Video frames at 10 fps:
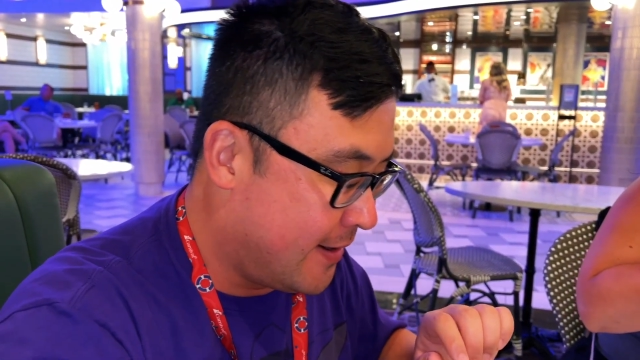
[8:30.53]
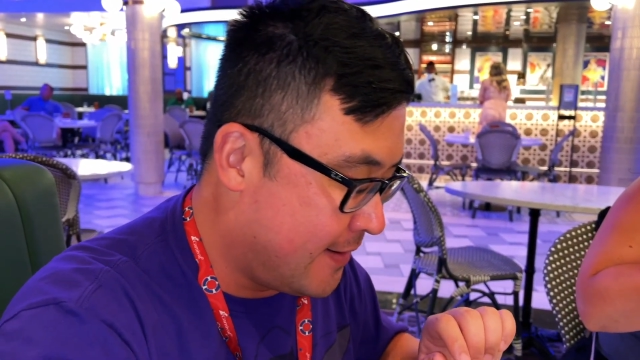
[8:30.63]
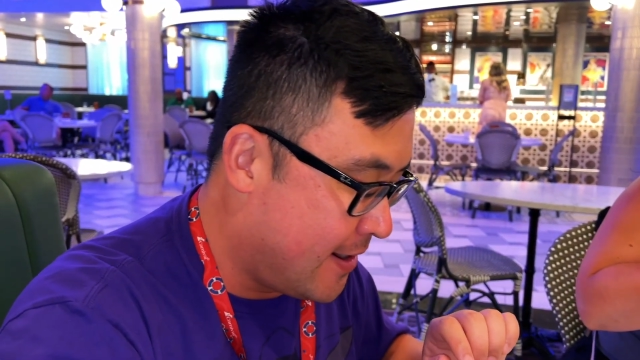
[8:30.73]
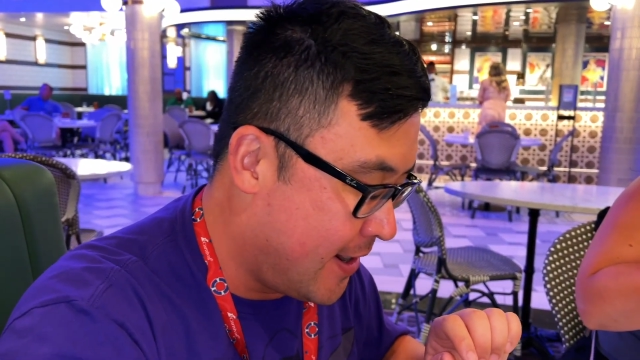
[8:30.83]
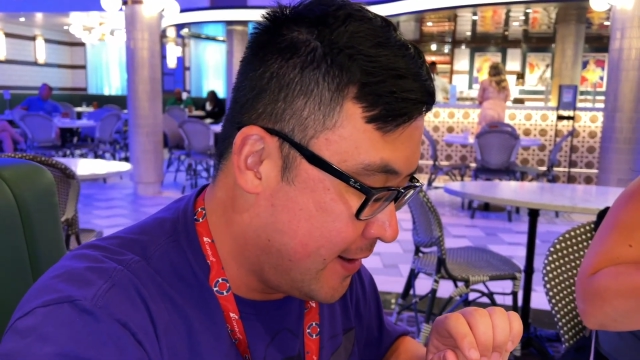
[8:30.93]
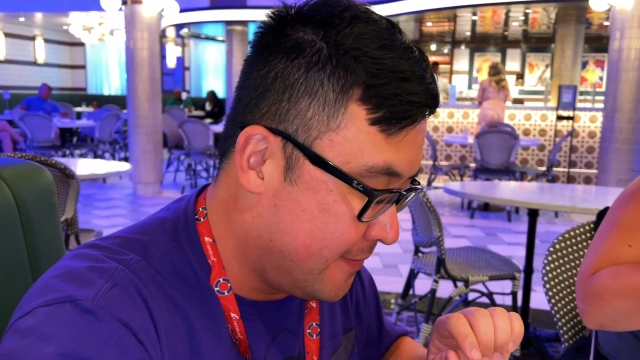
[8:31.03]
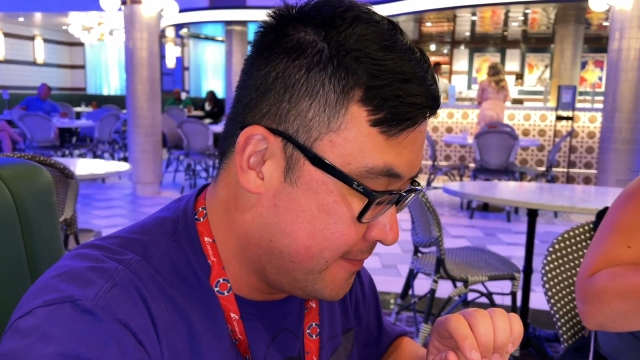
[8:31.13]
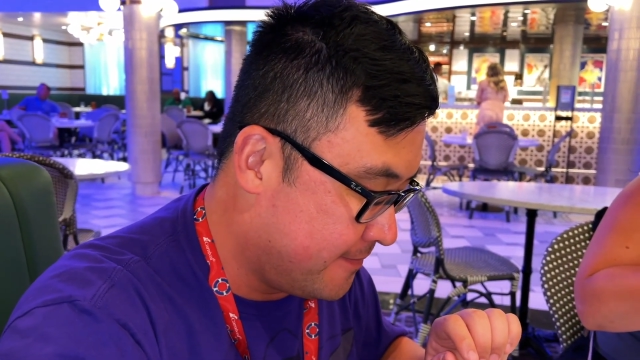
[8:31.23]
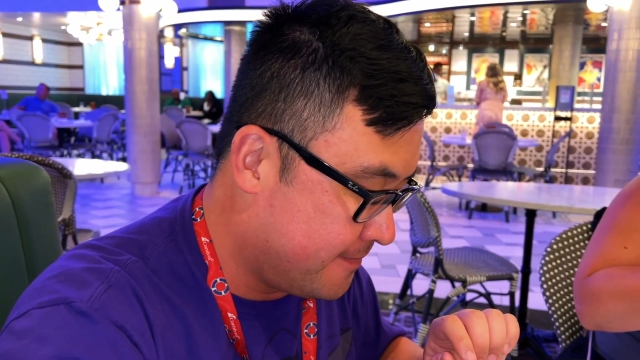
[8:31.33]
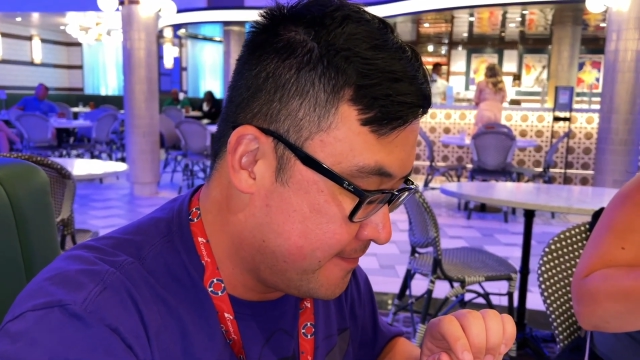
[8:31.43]
All right.
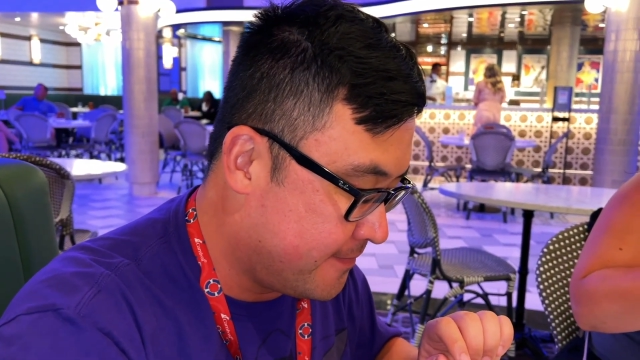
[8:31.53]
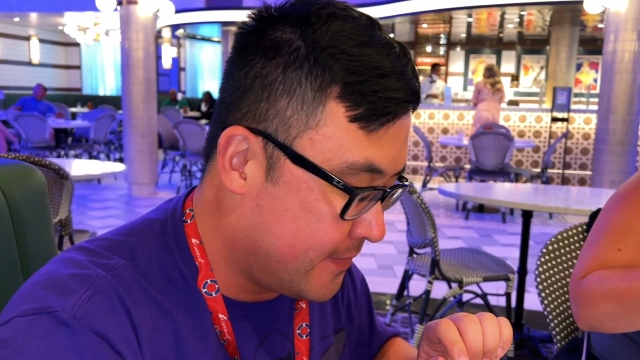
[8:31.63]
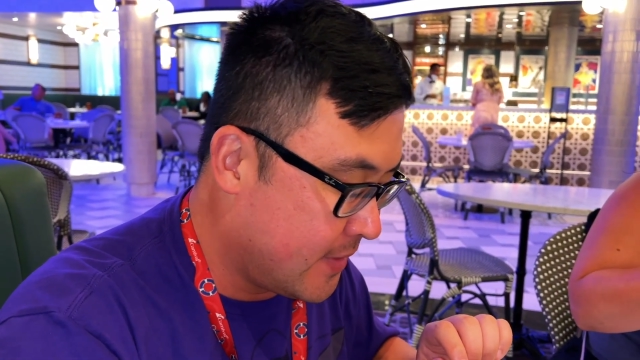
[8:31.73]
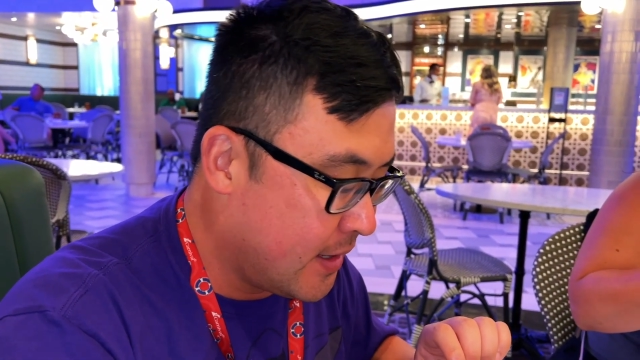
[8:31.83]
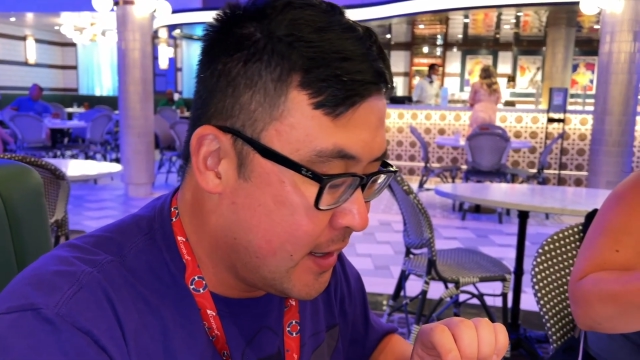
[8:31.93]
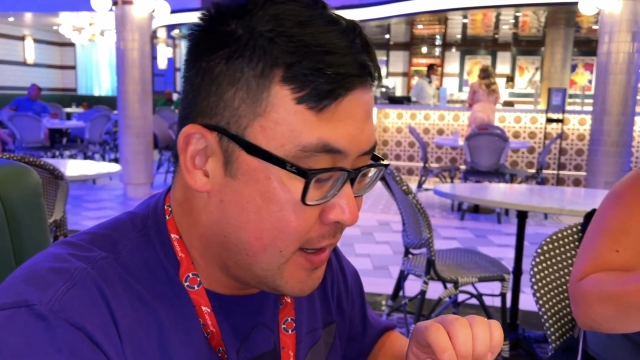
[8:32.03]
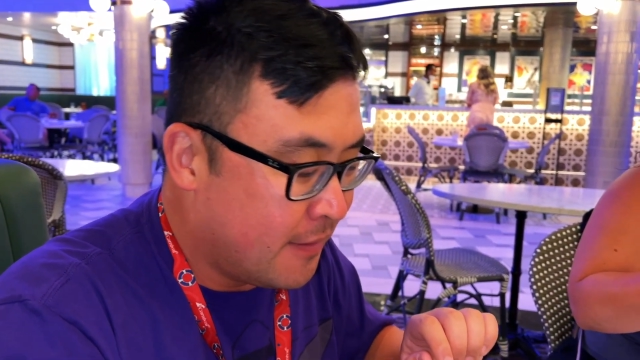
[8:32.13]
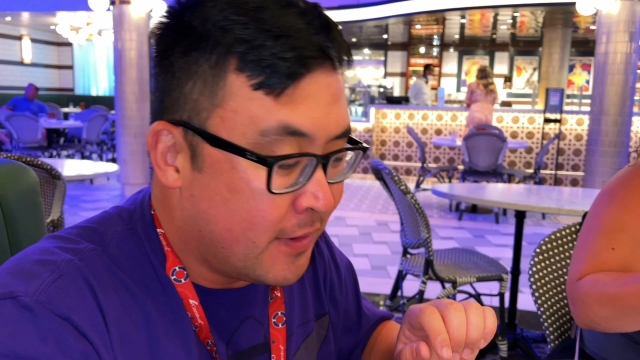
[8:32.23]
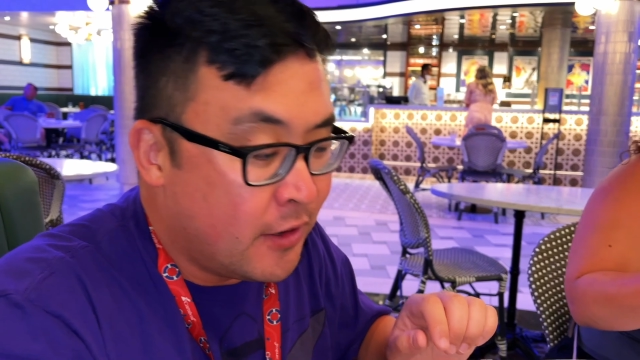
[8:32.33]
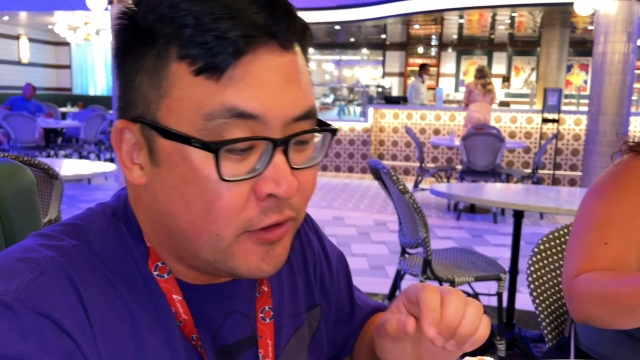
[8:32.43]

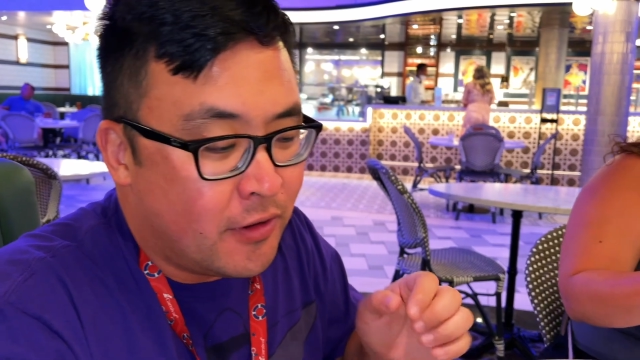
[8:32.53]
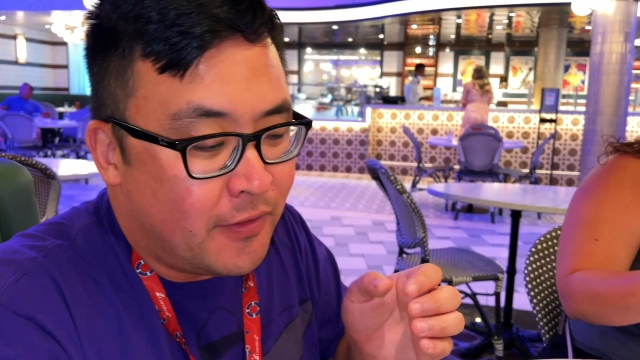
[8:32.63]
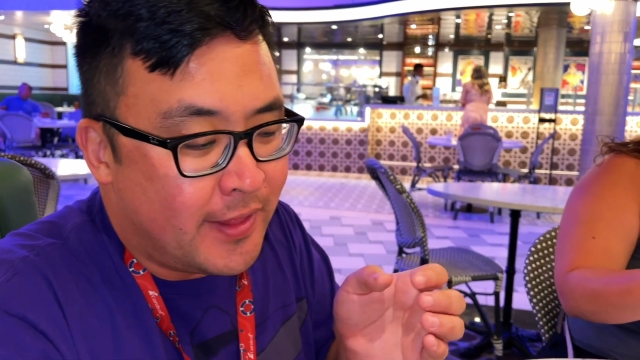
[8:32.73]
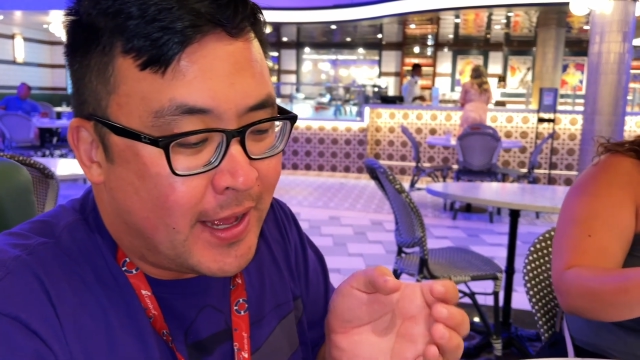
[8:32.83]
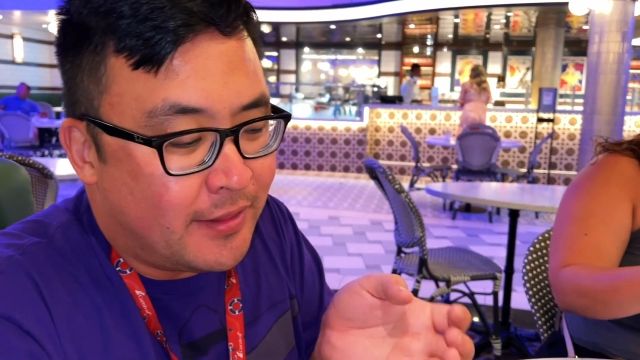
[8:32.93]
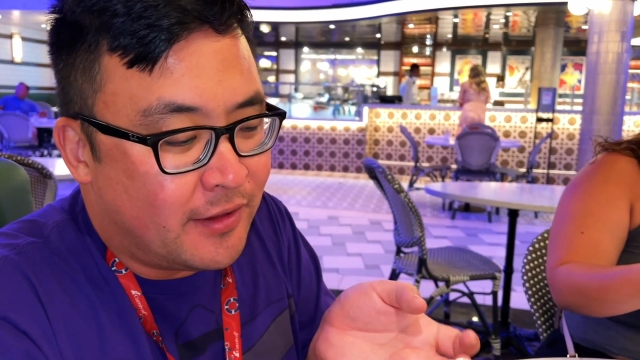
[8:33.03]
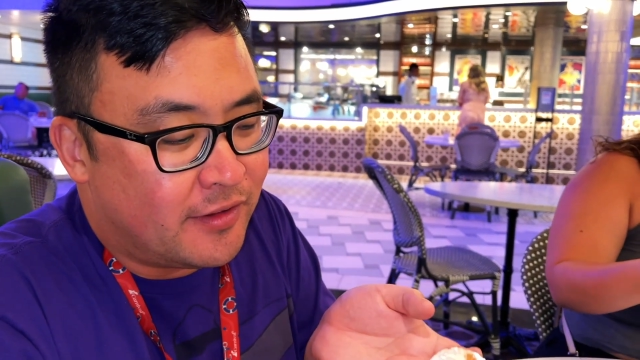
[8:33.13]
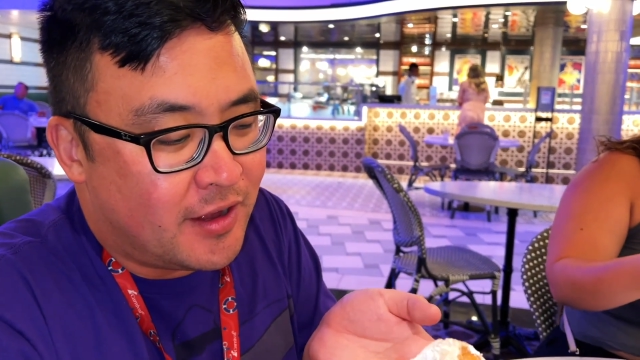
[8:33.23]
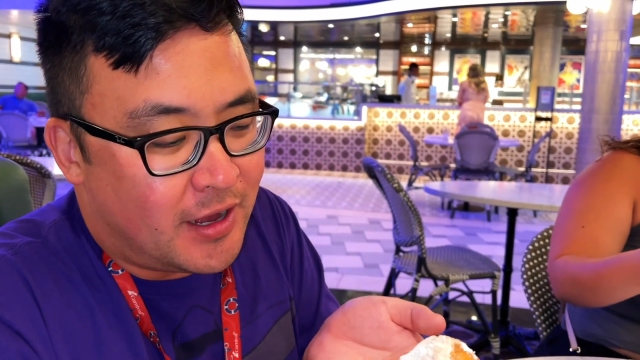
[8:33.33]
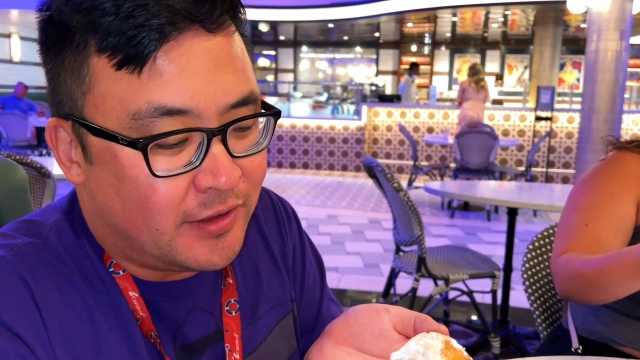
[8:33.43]
I'm gonna do it without the
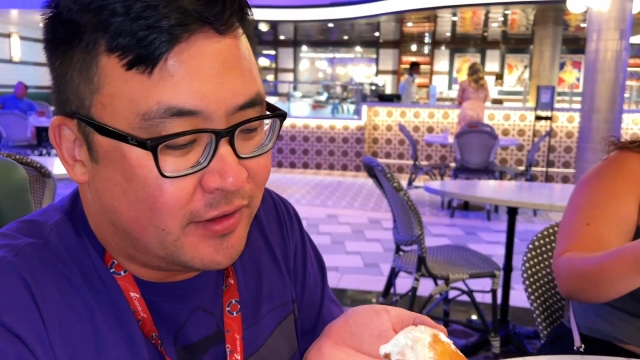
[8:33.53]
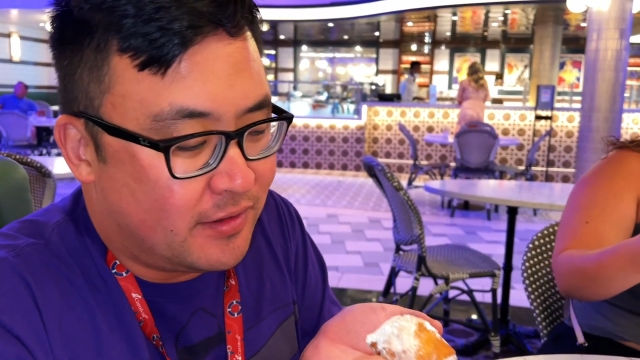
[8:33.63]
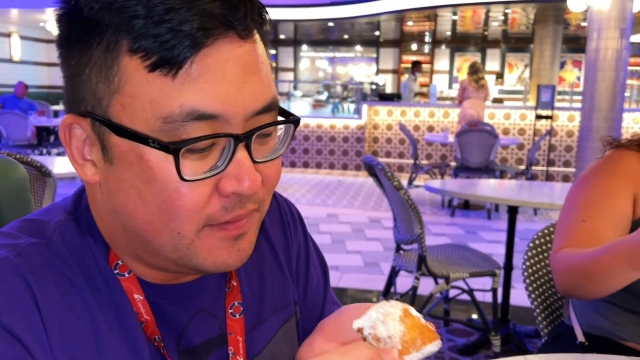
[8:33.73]
sauce.